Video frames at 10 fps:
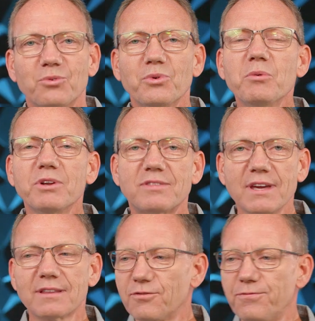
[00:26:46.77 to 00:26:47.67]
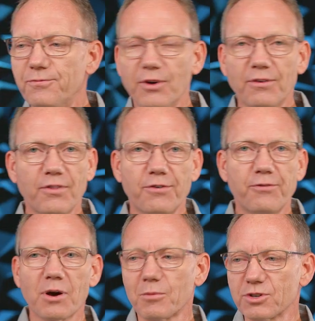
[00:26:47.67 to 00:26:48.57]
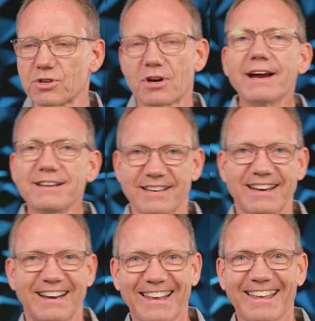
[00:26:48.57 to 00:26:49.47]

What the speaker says: We would think the farmer is crazy.